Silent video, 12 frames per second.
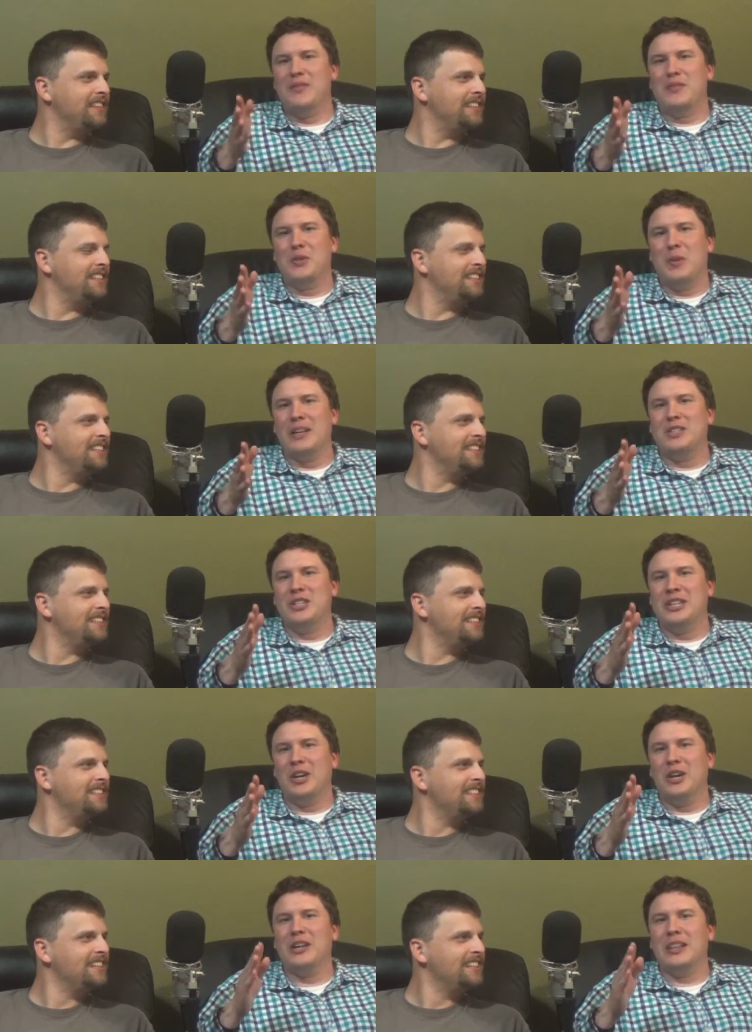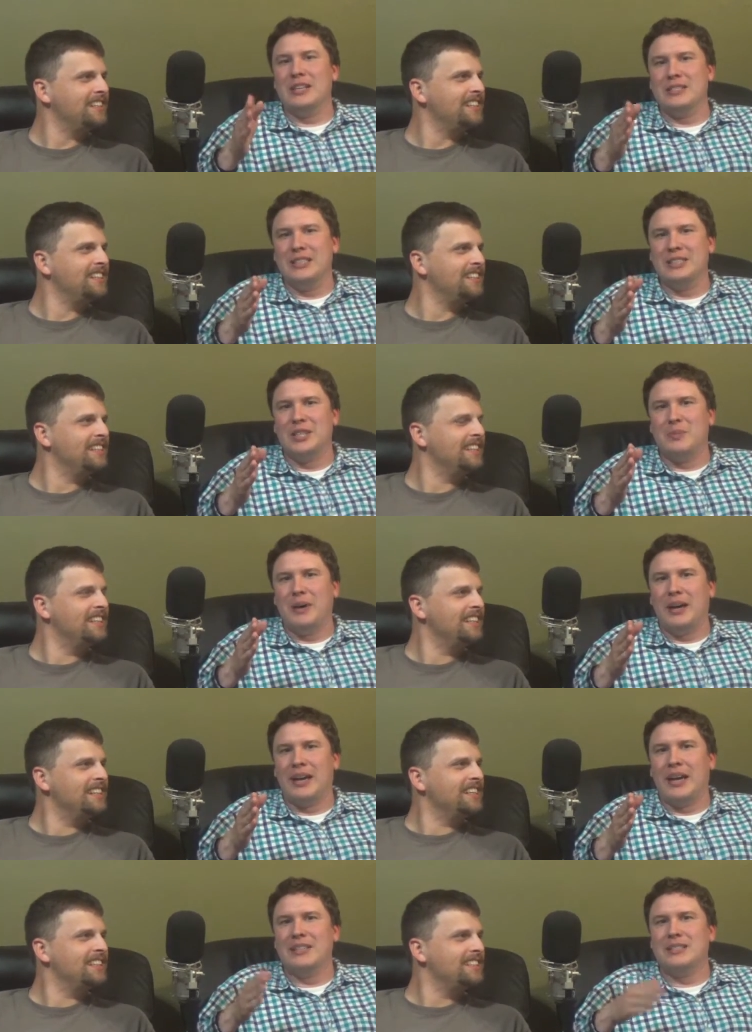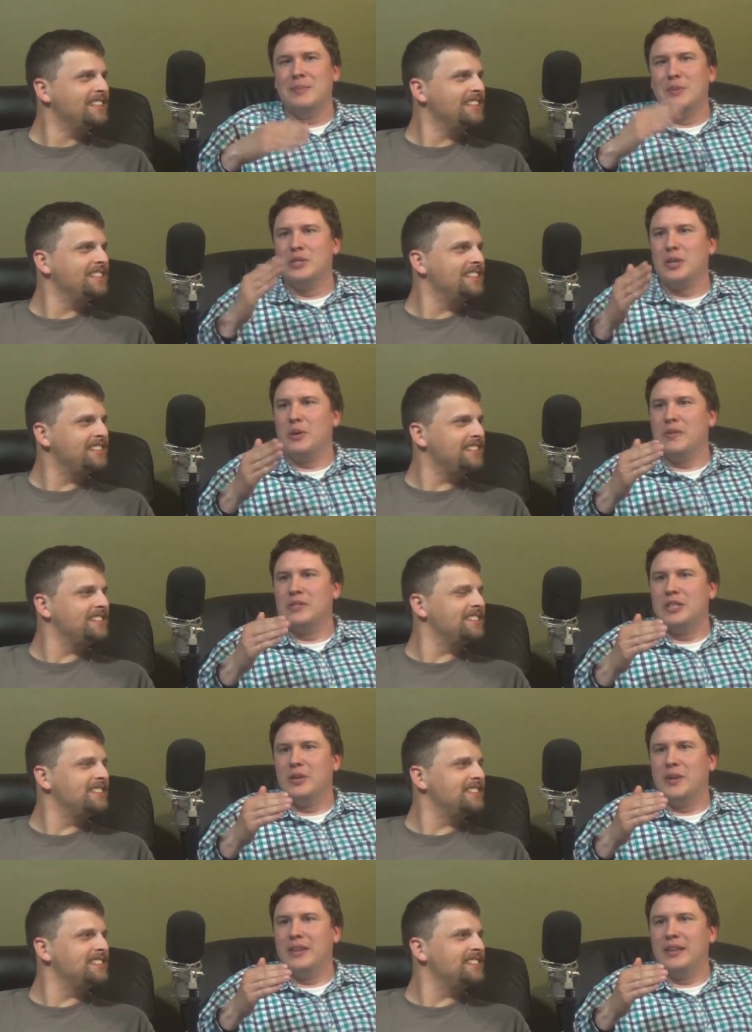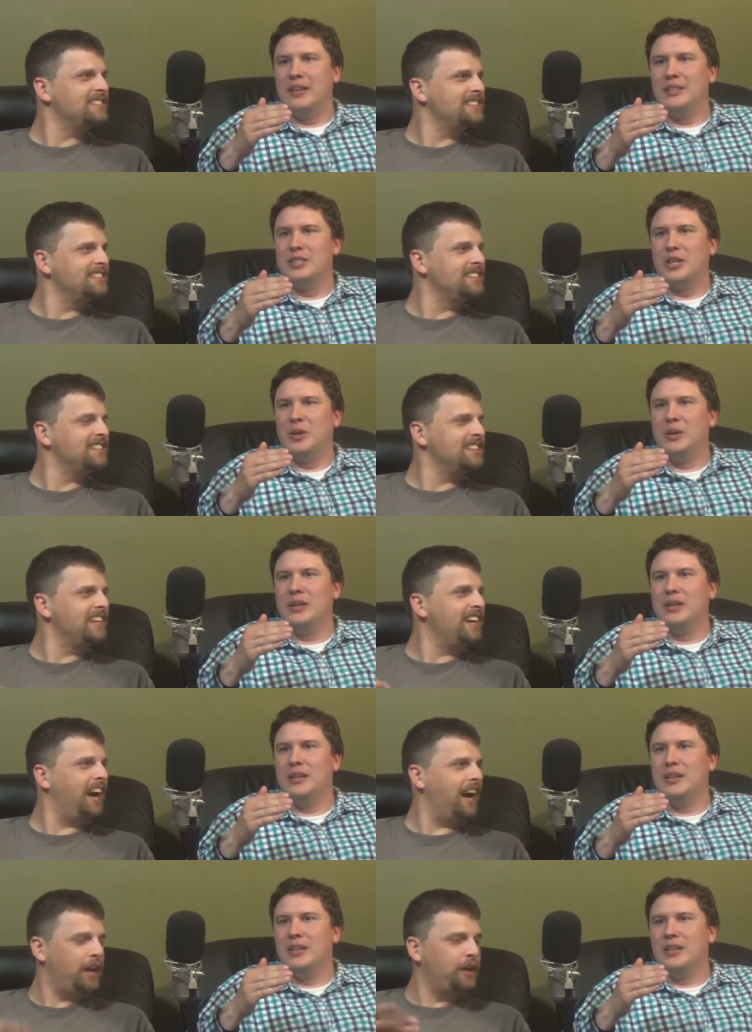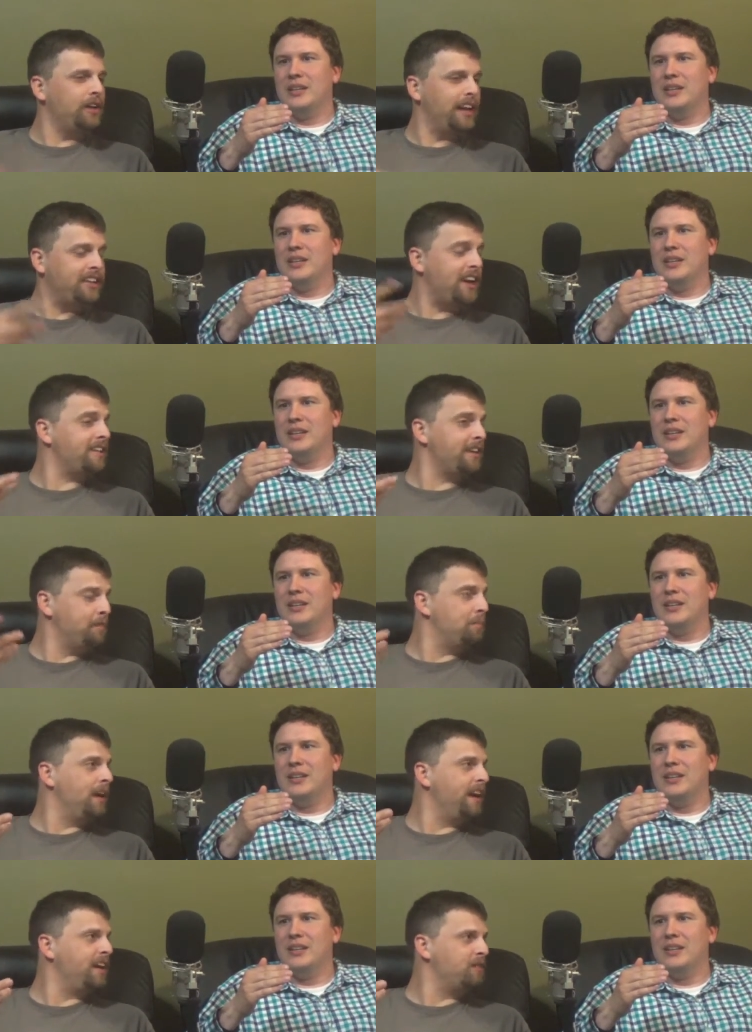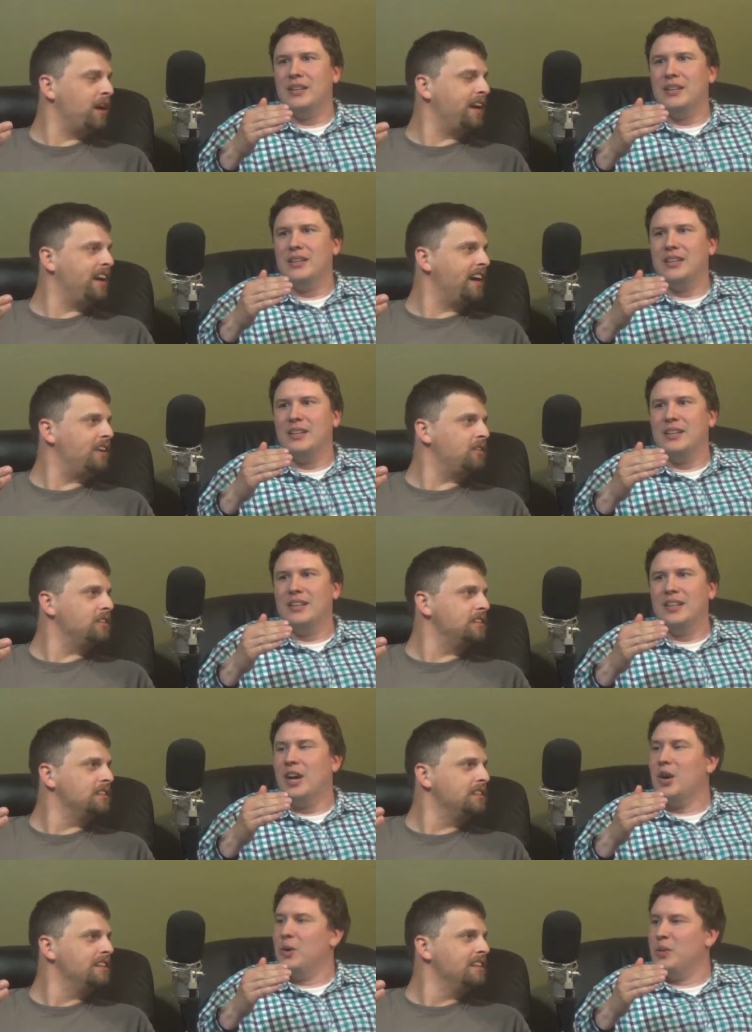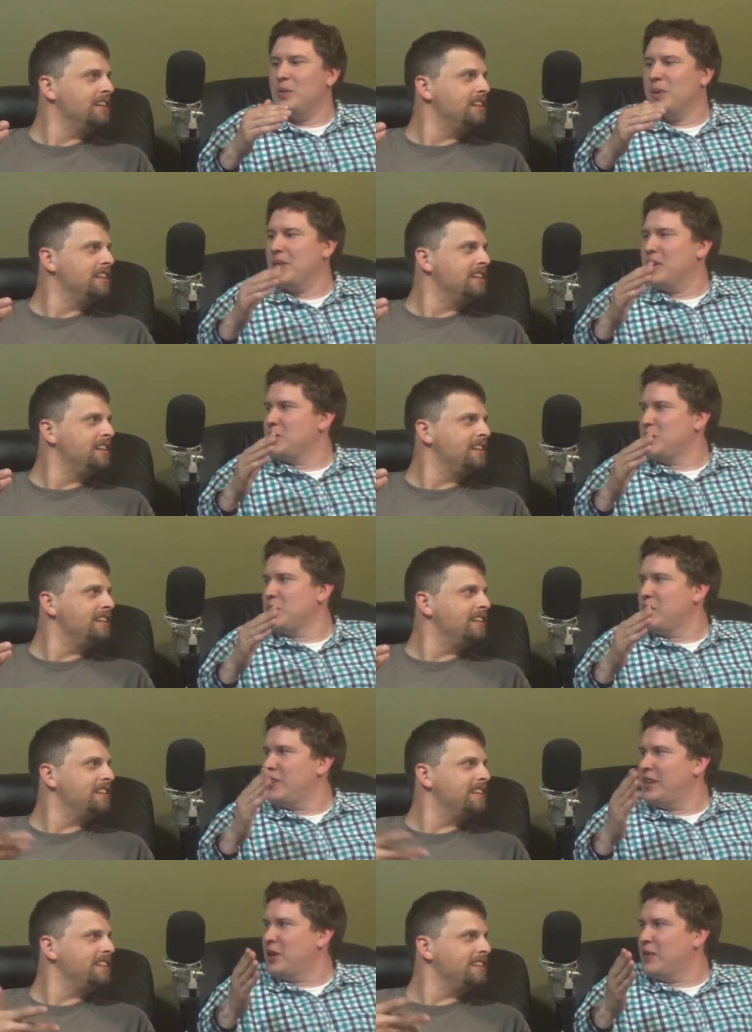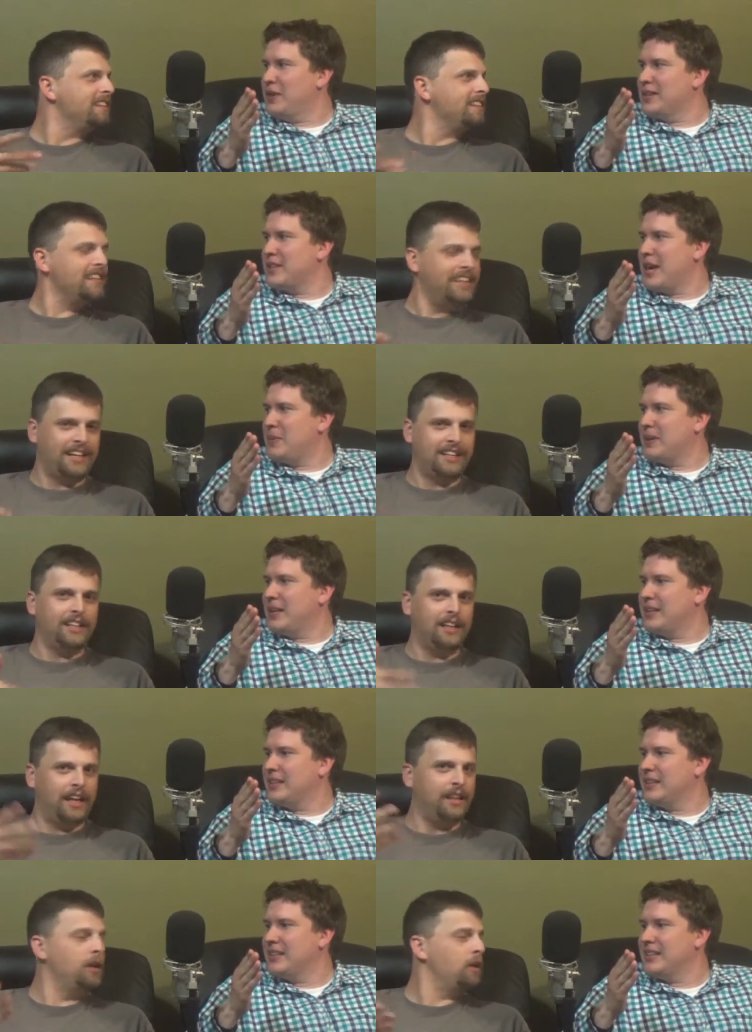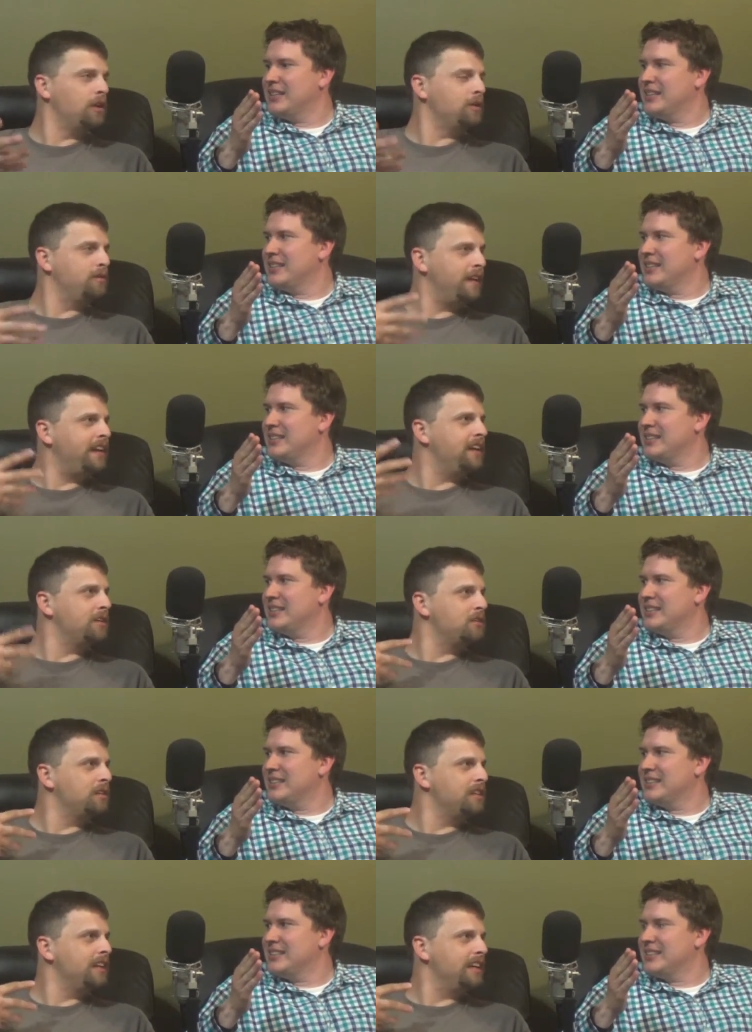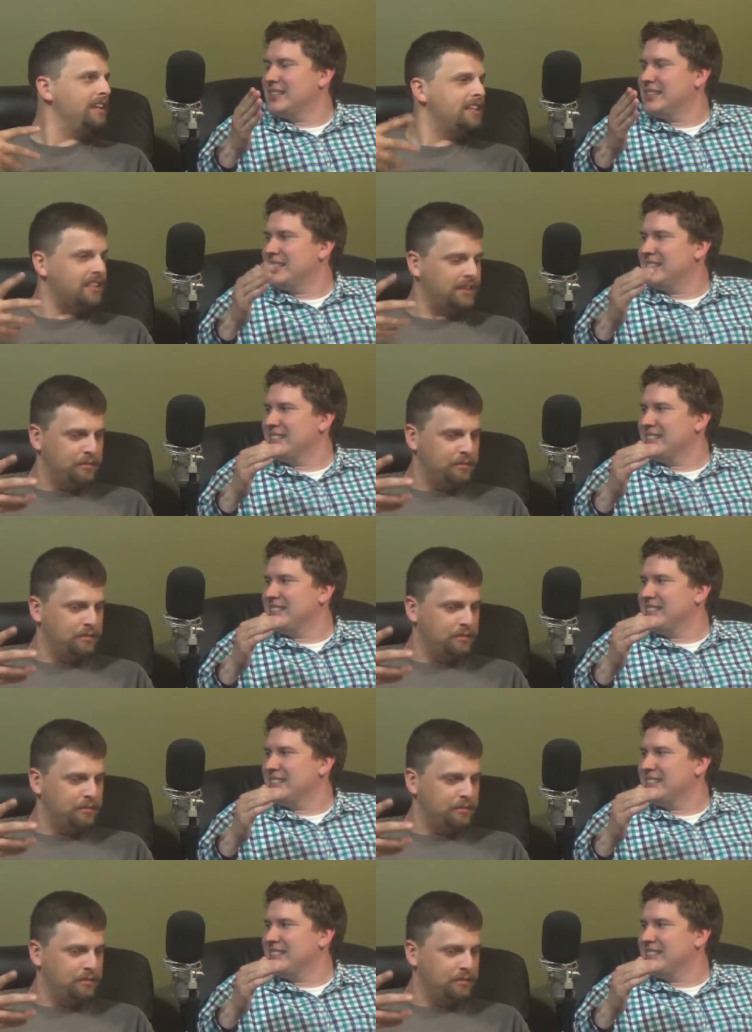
Speaker 1: you're watching or listening to the podcast, the music would have started right there. So
Speaker 2: yeah, it's actually playing right now.
Speaker 1: Oh, well, there's also a video of us
Speaker 2: happening. And no, the video is, the